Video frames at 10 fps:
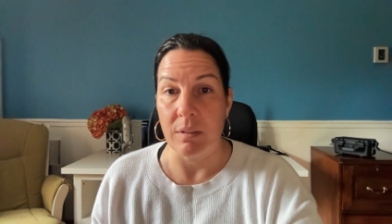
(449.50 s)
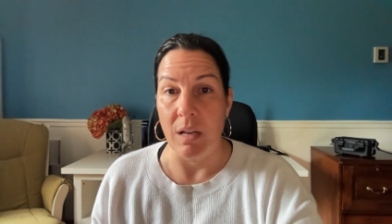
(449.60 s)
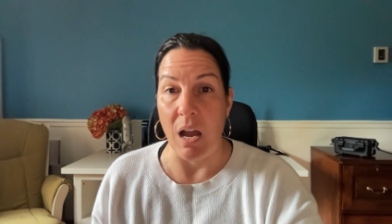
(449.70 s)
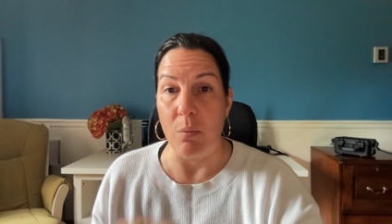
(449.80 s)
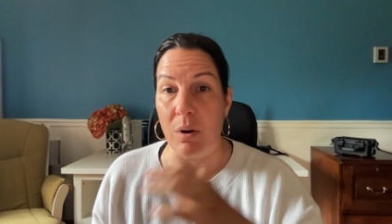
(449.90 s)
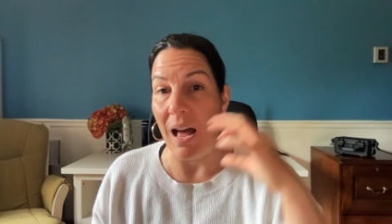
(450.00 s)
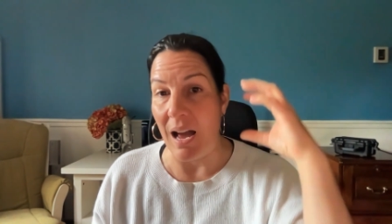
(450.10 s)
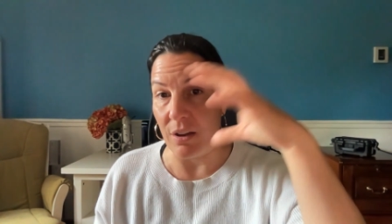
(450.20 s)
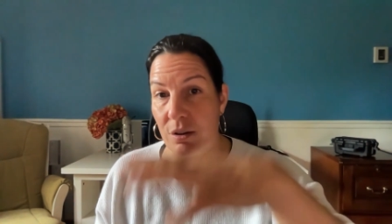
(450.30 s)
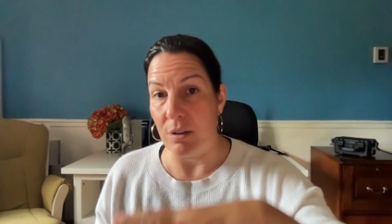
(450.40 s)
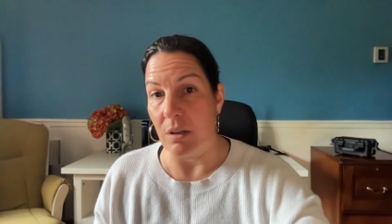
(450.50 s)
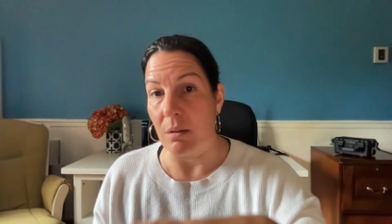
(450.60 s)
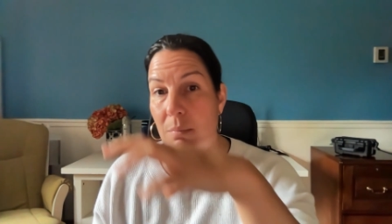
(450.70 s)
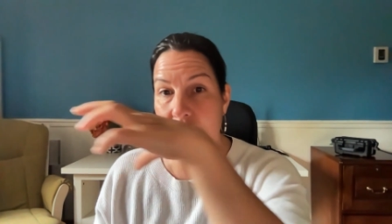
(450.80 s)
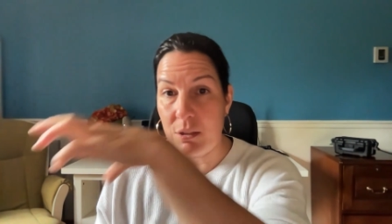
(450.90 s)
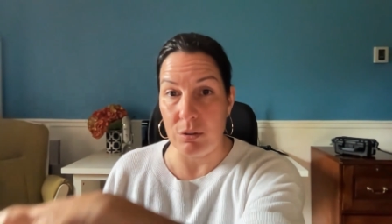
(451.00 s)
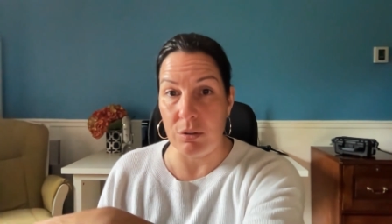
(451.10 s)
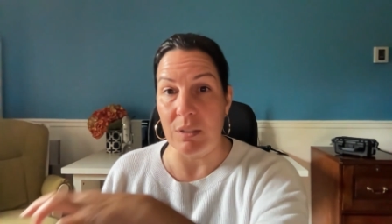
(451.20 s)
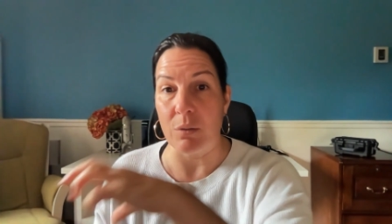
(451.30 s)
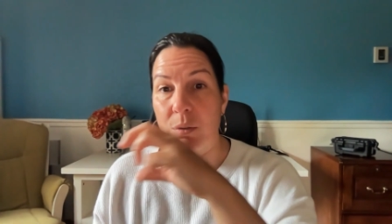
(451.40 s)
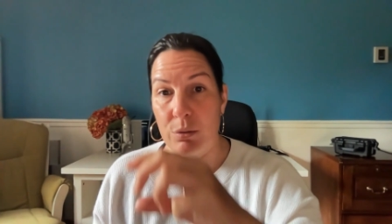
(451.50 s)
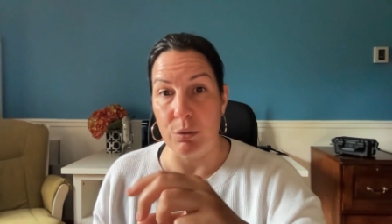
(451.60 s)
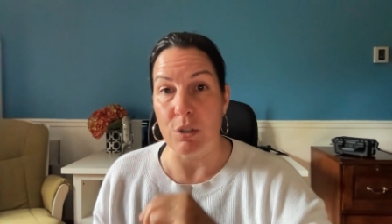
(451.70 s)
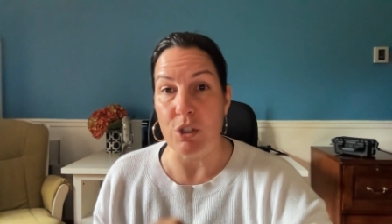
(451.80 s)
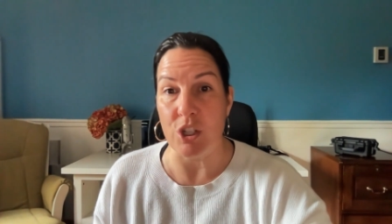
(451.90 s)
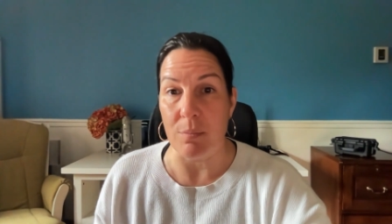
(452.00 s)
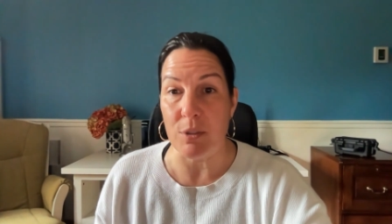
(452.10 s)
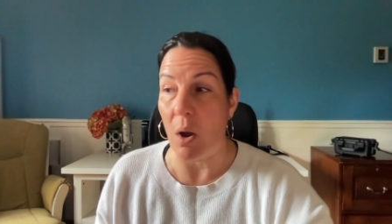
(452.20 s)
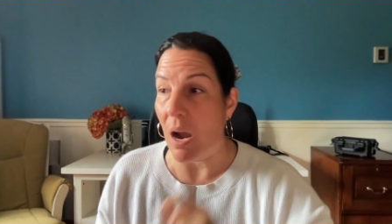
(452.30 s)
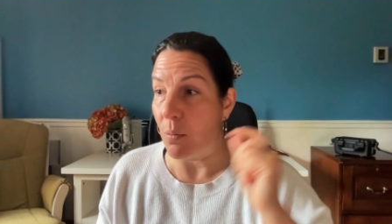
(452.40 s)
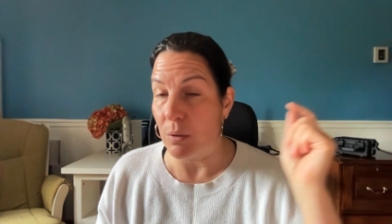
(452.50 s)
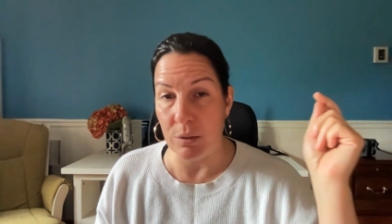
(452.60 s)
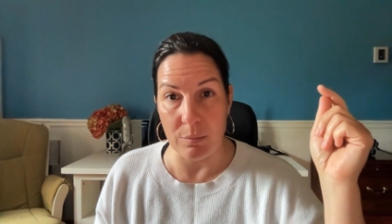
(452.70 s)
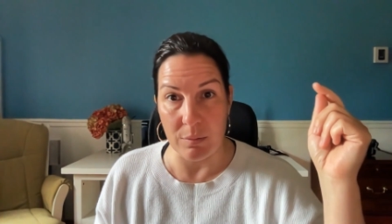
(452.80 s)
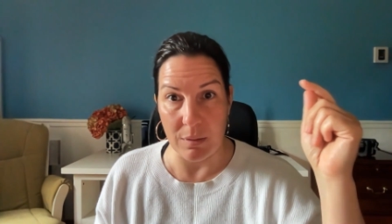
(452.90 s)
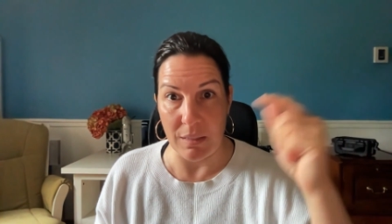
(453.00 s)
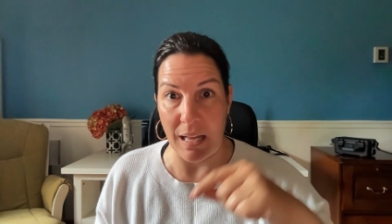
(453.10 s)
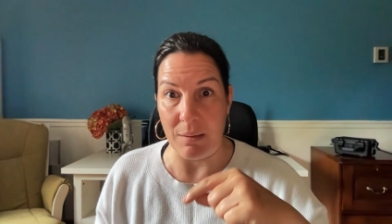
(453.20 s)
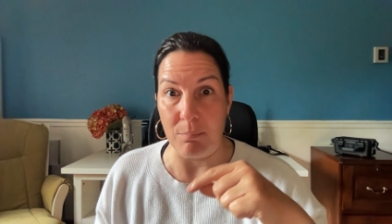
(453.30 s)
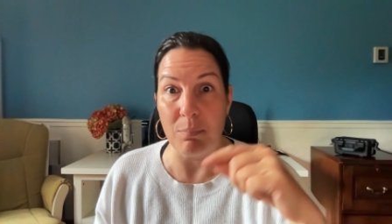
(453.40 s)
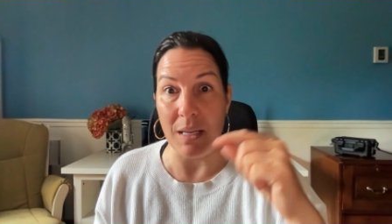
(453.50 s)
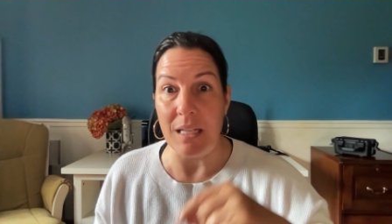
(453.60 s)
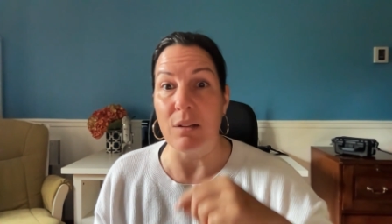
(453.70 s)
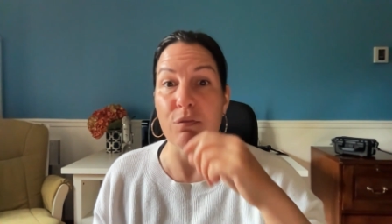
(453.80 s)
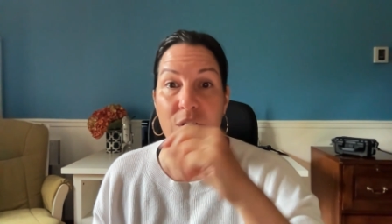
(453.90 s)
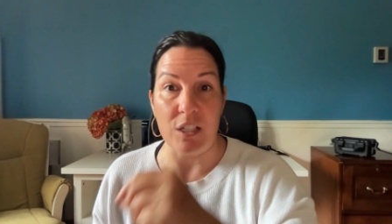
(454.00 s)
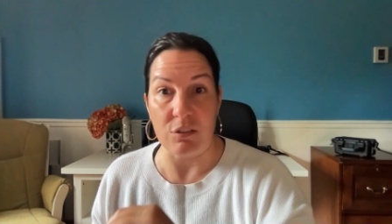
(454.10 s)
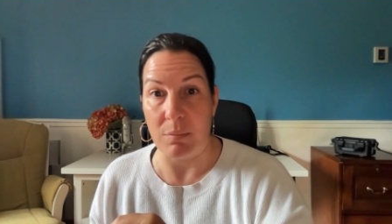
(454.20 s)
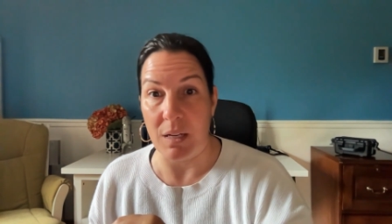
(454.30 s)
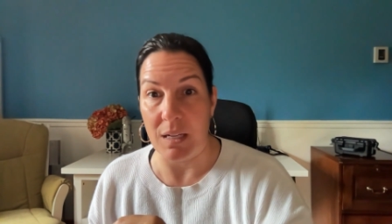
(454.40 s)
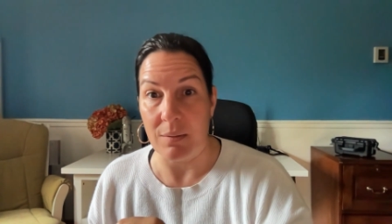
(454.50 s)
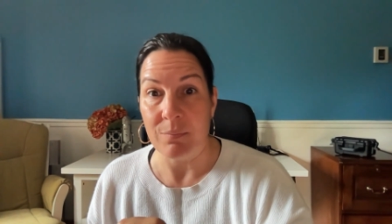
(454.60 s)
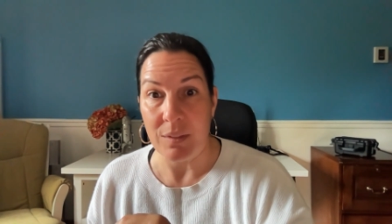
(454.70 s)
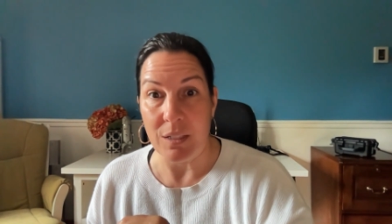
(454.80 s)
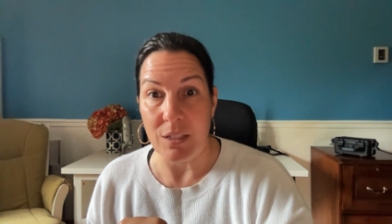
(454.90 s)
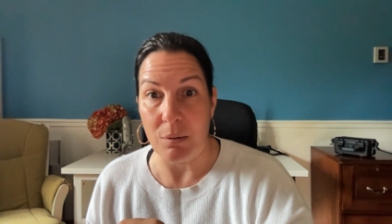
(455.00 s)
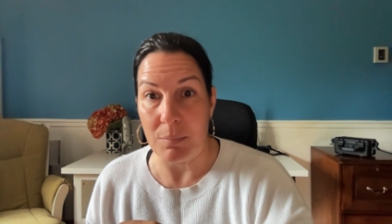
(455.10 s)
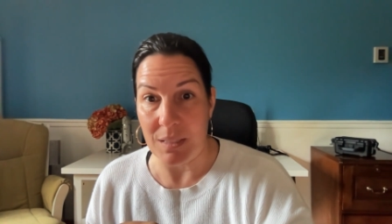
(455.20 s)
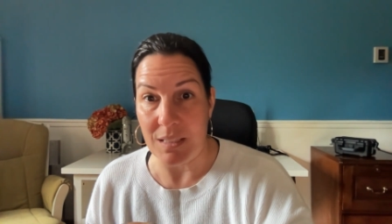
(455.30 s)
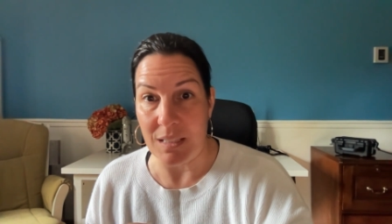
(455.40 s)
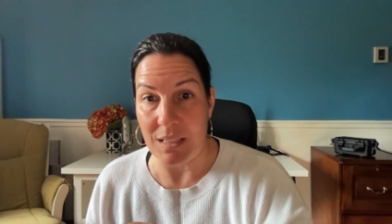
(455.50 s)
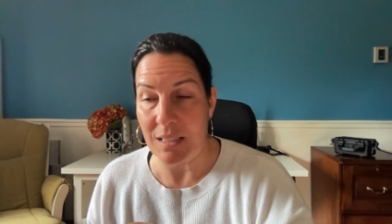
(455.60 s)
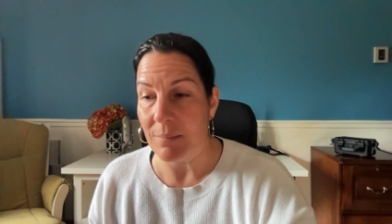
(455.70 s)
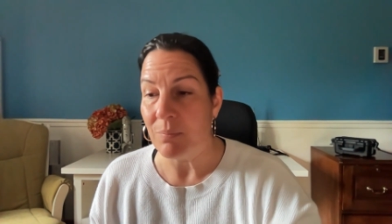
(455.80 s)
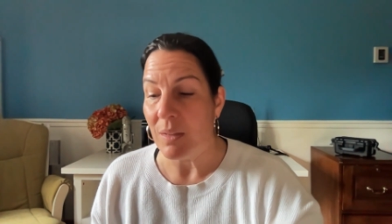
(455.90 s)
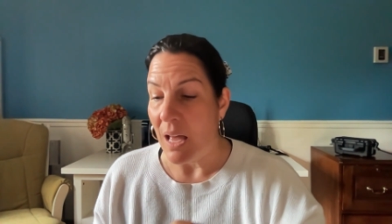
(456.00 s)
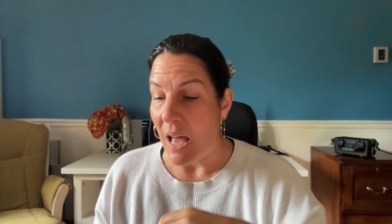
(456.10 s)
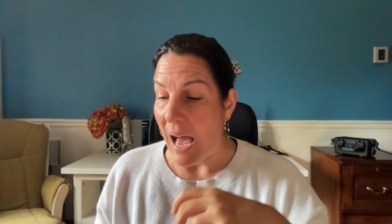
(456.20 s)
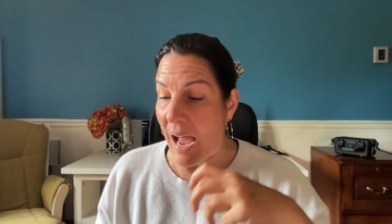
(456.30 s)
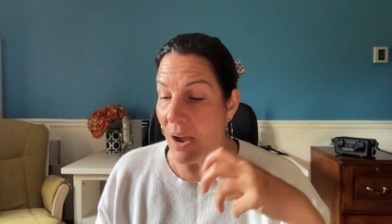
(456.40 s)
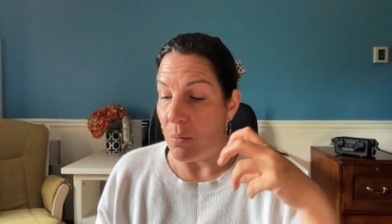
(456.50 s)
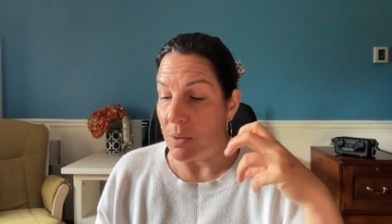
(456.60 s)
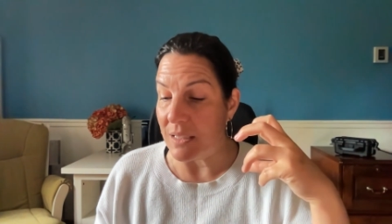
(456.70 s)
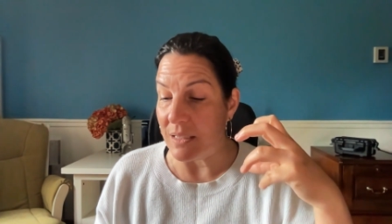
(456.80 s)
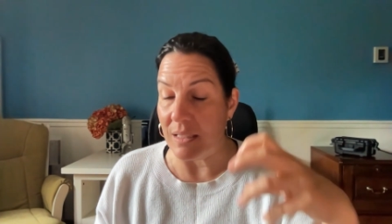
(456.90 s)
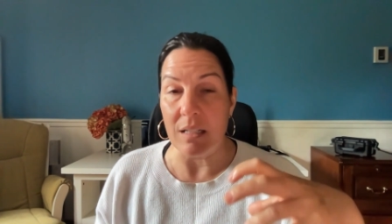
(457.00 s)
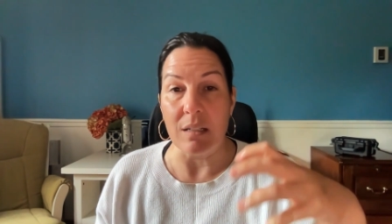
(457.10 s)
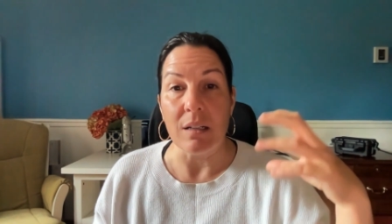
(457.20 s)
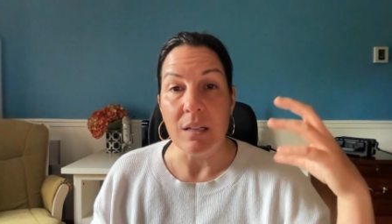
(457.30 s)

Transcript: I will hire a mentor that will do the job. So I will like be the face of my, business. I will still,